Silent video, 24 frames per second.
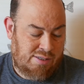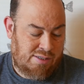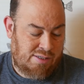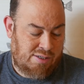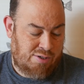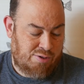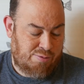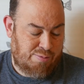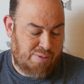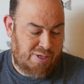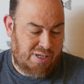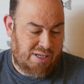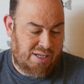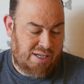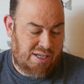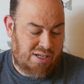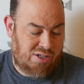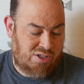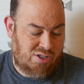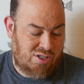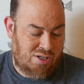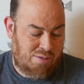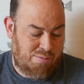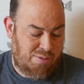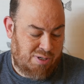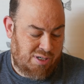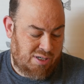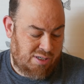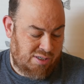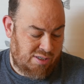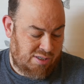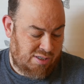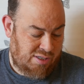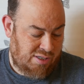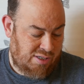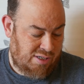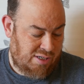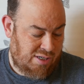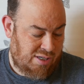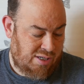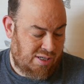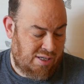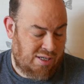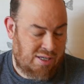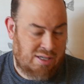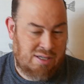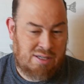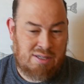There's my cat chiming in.
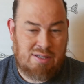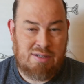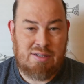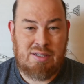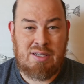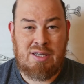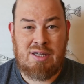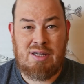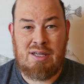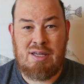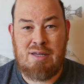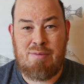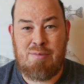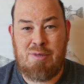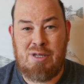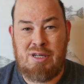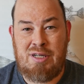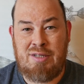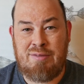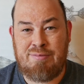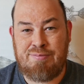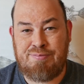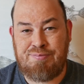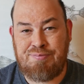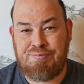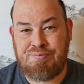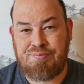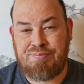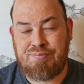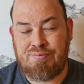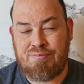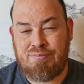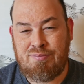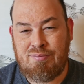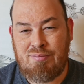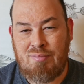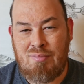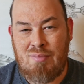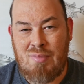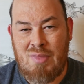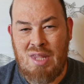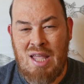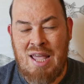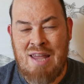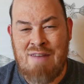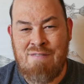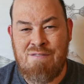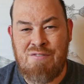Yeah, hi, Betty.
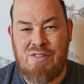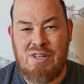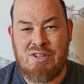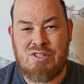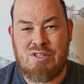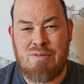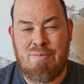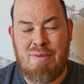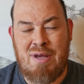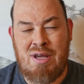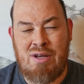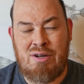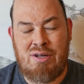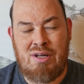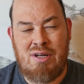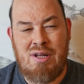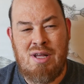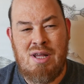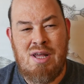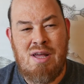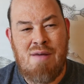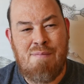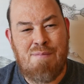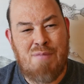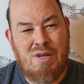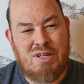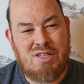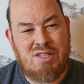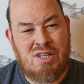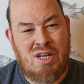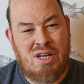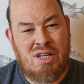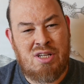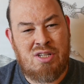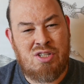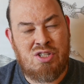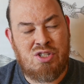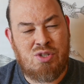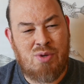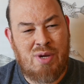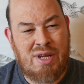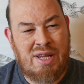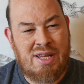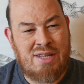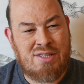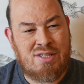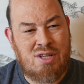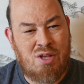I hadn't fleshed them out a ton, so I
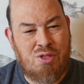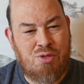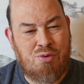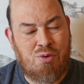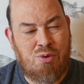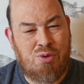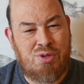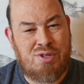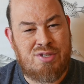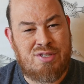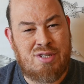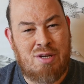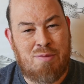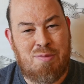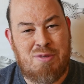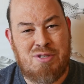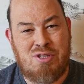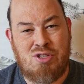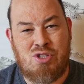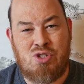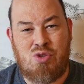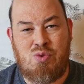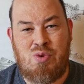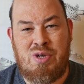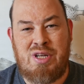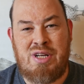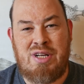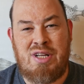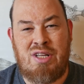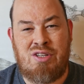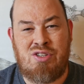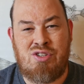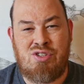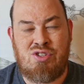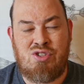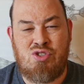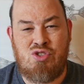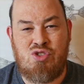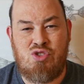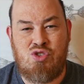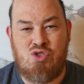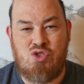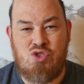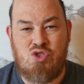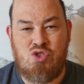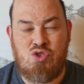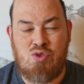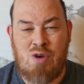guess I'll throw this up as a screed. I'll just
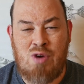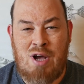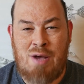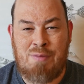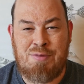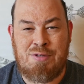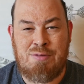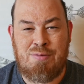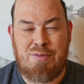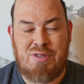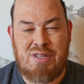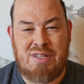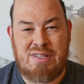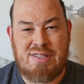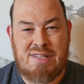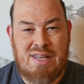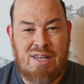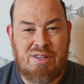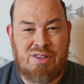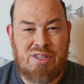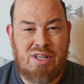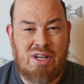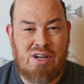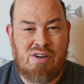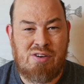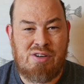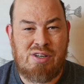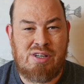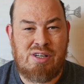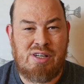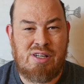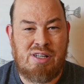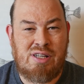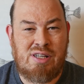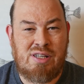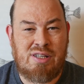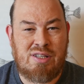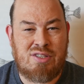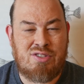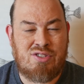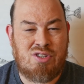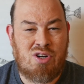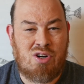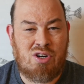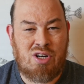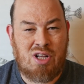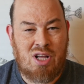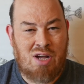drop some things out there and uh,
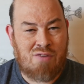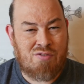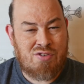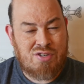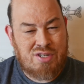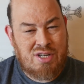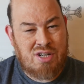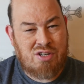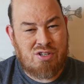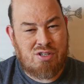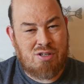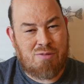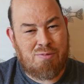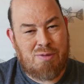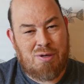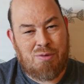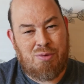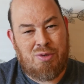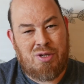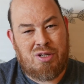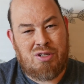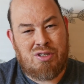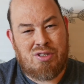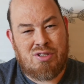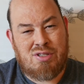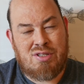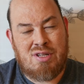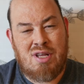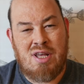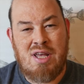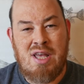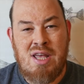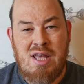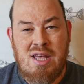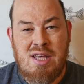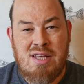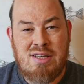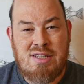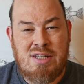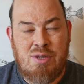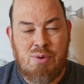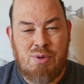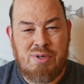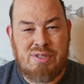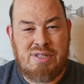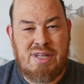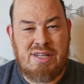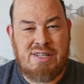start a conversation. Maybe we can just see
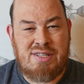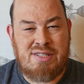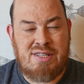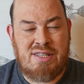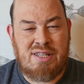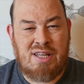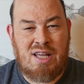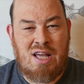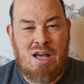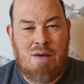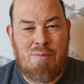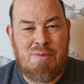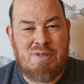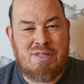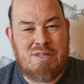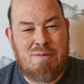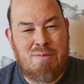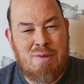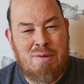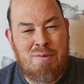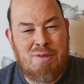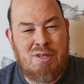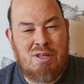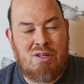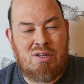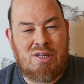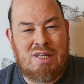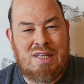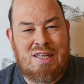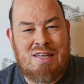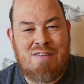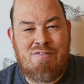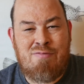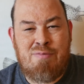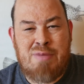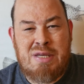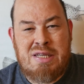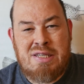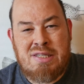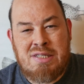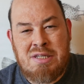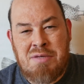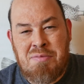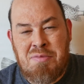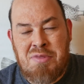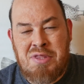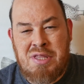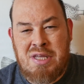where it takes us in the comments, and maybe that'll give me
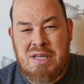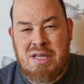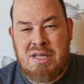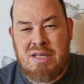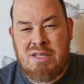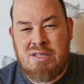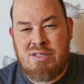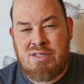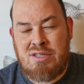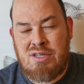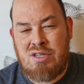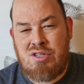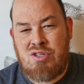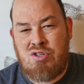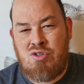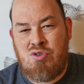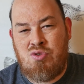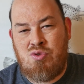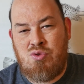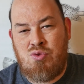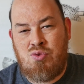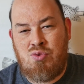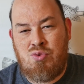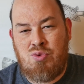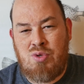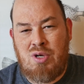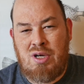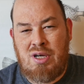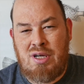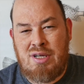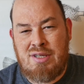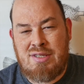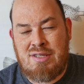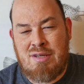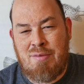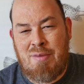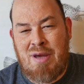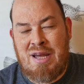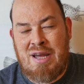some things to, uh, some